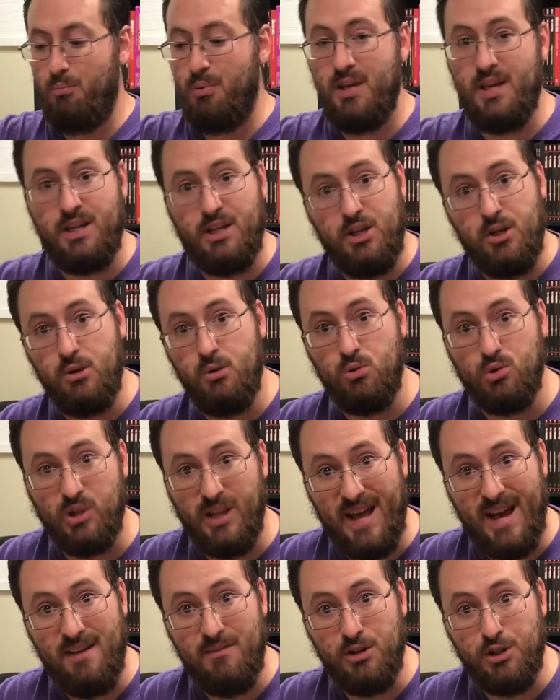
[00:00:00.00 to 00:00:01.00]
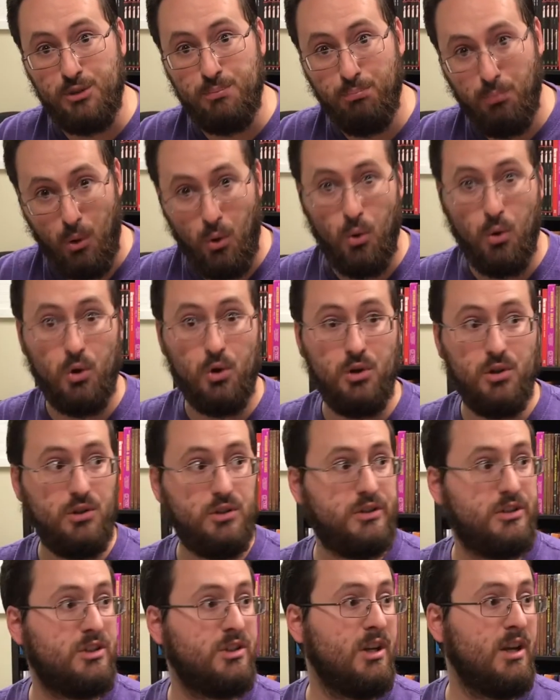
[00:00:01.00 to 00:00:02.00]
big, huge, lavish
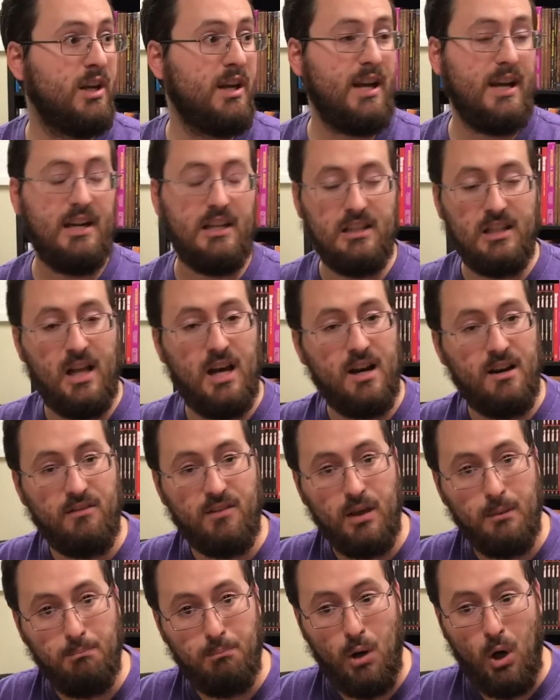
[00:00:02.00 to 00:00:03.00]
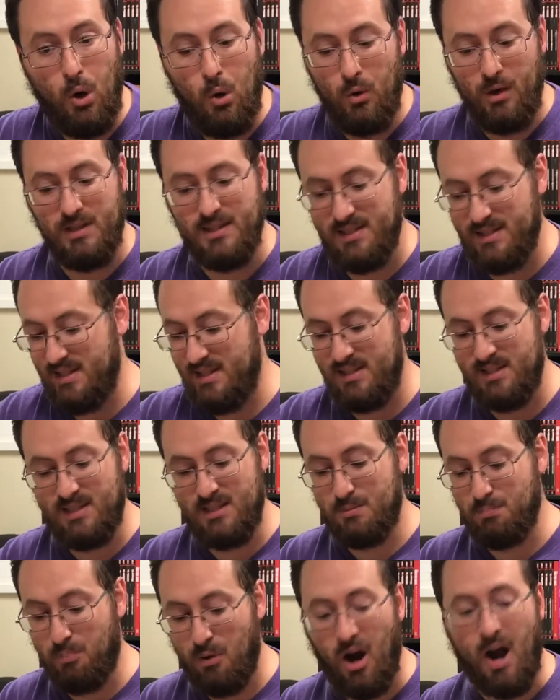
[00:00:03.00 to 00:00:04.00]
boards and a lot of components, this
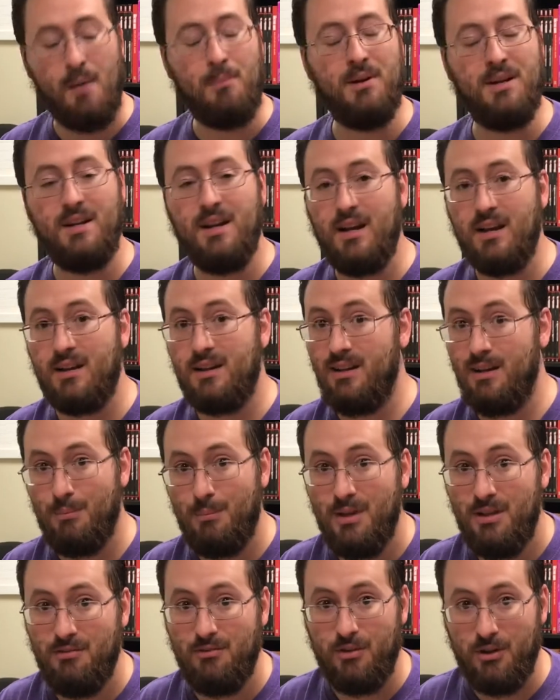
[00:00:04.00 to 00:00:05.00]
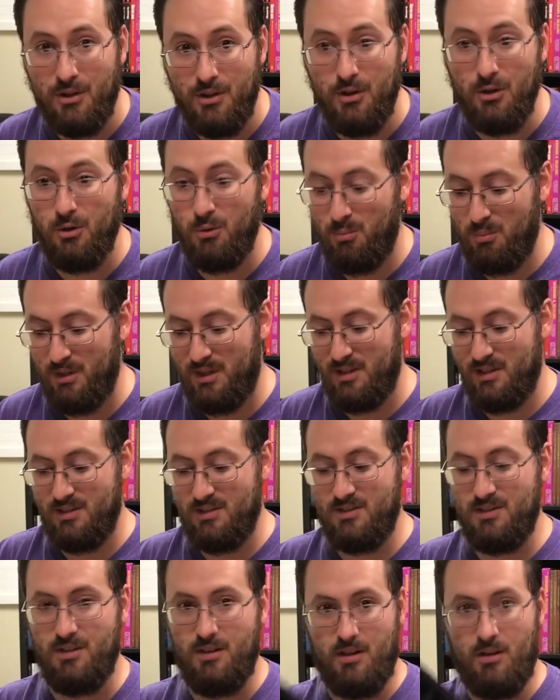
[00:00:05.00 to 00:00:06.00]
is probably not going to be for you
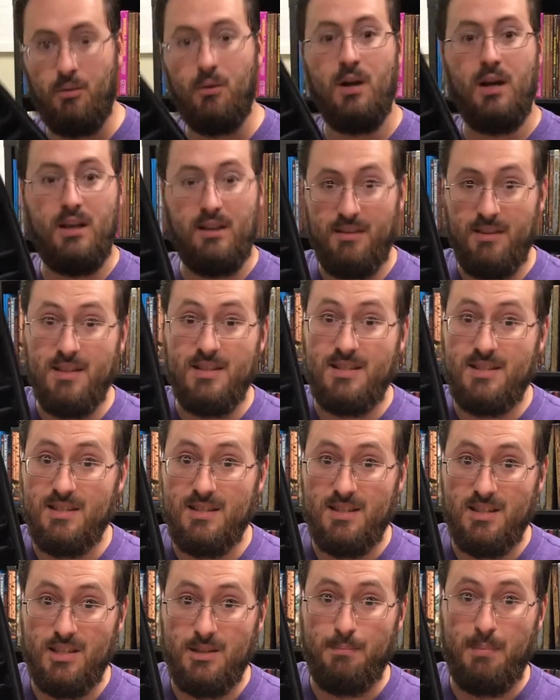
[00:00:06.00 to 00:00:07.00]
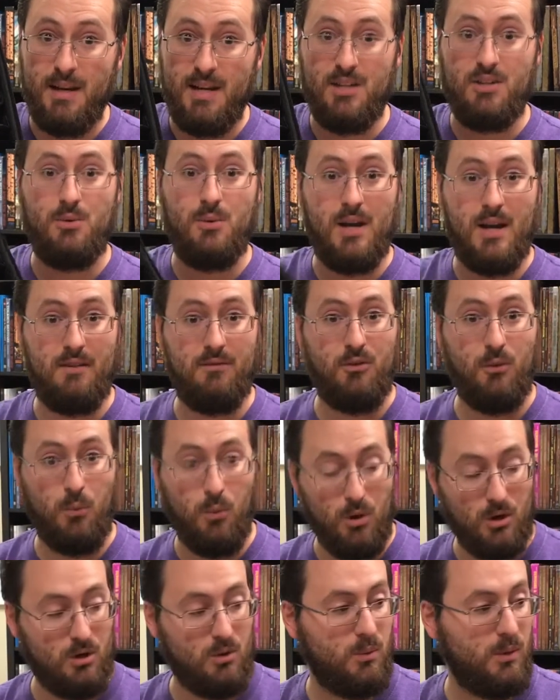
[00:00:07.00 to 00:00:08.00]
because, you know, this is the space you have to
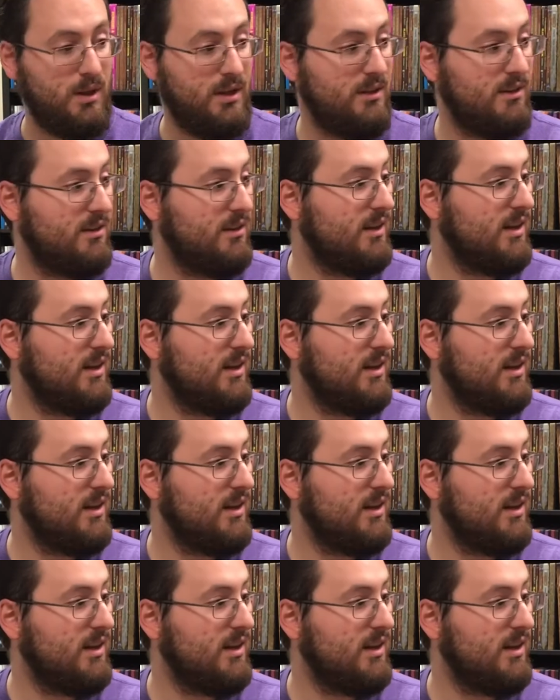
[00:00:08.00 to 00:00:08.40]
work with.